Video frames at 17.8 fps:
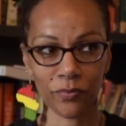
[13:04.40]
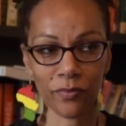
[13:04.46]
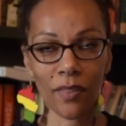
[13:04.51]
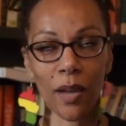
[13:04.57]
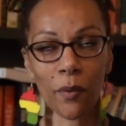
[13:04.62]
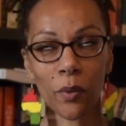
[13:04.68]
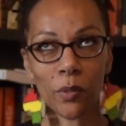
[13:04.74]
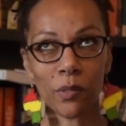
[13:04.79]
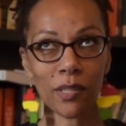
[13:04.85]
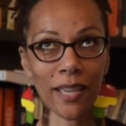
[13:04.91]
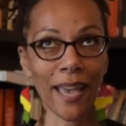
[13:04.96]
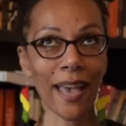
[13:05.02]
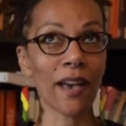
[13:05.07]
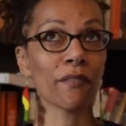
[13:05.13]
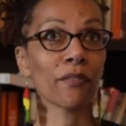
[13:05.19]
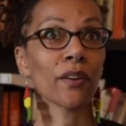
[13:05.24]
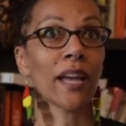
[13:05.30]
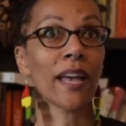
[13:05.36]
I won't say
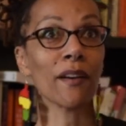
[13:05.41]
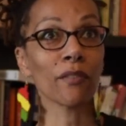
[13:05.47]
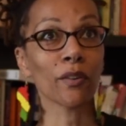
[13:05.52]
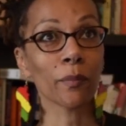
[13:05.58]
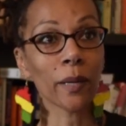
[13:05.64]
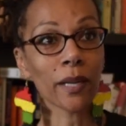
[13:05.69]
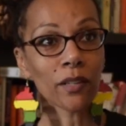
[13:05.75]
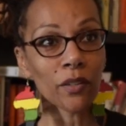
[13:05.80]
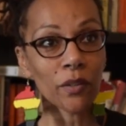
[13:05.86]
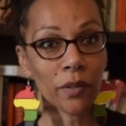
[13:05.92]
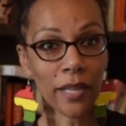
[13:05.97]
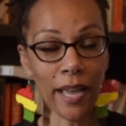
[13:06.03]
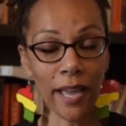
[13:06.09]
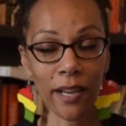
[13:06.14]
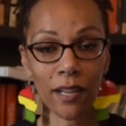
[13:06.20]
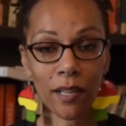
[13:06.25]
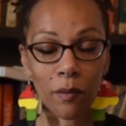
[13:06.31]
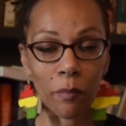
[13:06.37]
ever, ever been
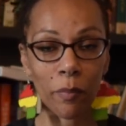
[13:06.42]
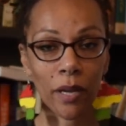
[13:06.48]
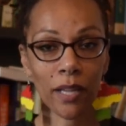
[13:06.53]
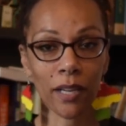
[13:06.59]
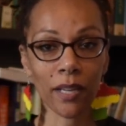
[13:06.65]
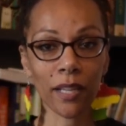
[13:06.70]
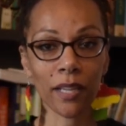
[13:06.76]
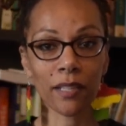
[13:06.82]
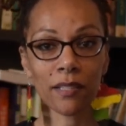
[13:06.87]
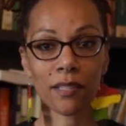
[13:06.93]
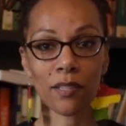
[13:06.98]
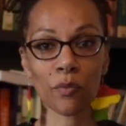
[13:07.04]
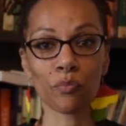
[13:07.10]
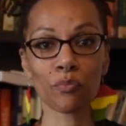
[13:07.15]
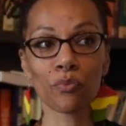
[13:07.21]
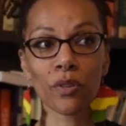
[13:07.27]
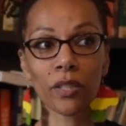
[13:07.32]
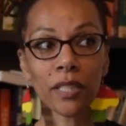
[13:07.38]
created, but it's a
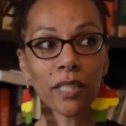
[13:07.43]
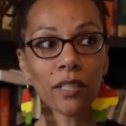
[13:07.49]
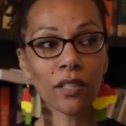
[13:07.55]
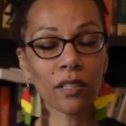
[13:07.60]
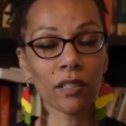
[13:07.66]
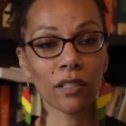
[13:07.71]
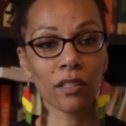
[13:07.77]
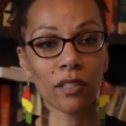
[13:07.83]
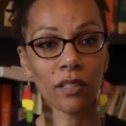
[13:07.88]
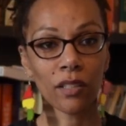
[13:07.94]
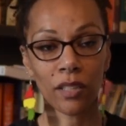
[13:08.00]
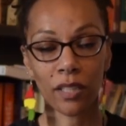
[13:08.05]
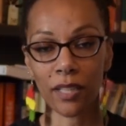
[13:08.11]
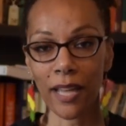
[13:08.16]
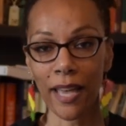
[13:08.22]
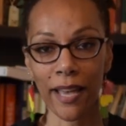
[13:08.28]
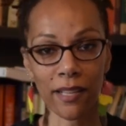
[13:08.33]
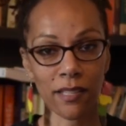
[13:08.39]
really
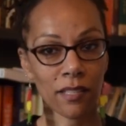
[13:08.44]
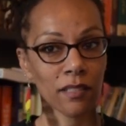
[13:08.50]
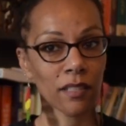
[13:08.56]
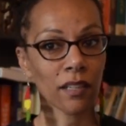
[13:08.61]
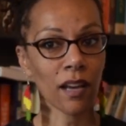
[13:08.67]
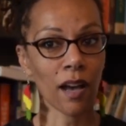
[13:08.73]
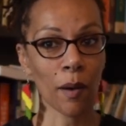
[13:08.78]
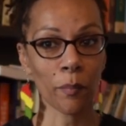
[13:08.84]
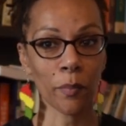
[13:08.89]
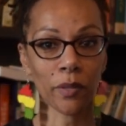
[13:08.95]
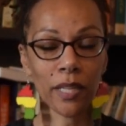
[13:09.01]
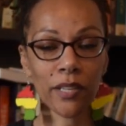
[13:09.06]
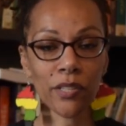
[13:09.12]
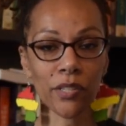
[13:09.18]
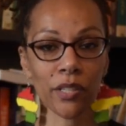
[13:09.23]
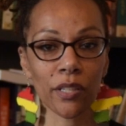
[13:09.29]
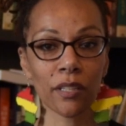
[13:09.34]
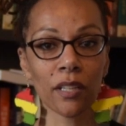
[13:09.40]
good, excellent
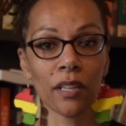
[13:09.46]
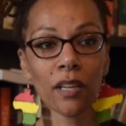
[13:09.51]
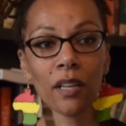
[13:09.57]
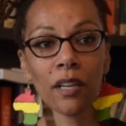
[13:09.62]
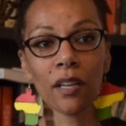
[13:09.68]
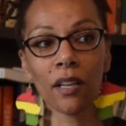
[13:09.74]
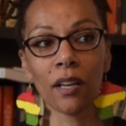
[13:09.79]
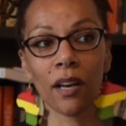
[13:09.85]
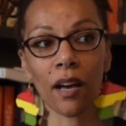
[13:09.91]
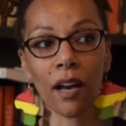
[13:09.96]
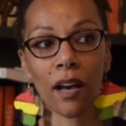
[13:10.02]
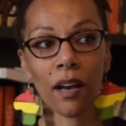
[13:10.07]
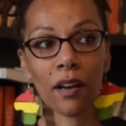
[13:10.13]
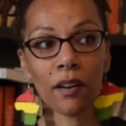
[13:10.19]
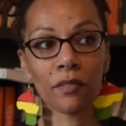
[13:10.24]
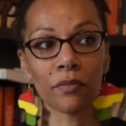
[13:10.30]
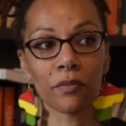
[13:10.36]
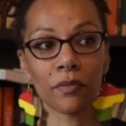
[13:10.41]
compilation
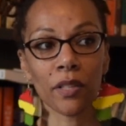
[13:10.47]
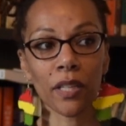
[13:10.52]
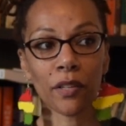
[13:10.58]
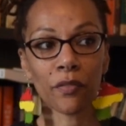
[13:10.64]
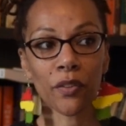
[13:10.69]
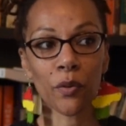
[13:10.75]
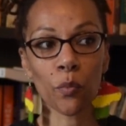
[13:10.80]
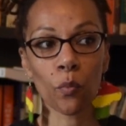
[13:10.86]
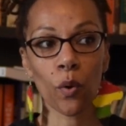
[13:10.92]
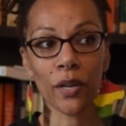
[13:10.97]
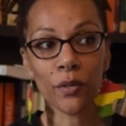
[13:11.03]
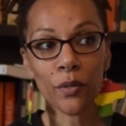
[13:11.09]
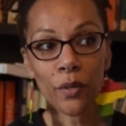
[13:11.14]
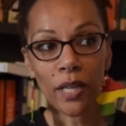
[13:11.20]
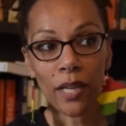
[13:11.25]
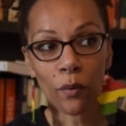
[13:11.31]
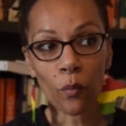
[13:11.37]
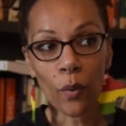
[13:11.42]
of if you're
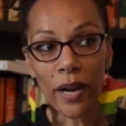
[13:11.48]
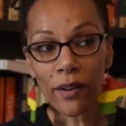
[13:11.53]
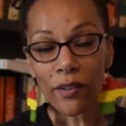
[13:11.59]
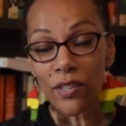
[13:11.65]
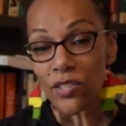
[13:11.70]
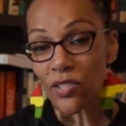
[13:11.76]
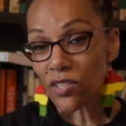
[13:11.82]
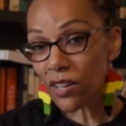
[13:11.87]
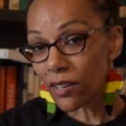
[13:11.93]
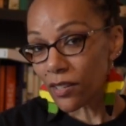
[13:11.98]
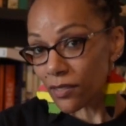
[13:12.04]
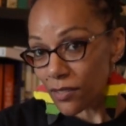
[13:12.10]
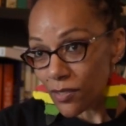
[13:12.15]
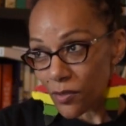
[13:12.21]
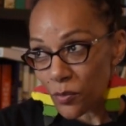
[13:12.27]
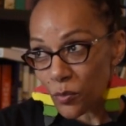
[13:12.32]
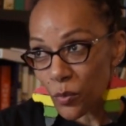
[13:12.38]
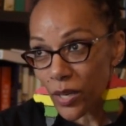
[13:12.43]
wondering where to
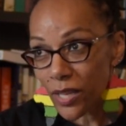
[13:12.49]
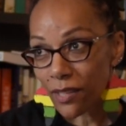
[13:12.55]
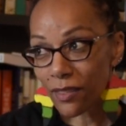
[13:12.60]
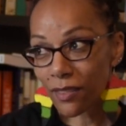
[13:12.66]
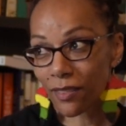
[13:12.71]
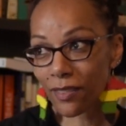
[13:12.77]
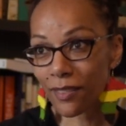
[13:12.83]
start with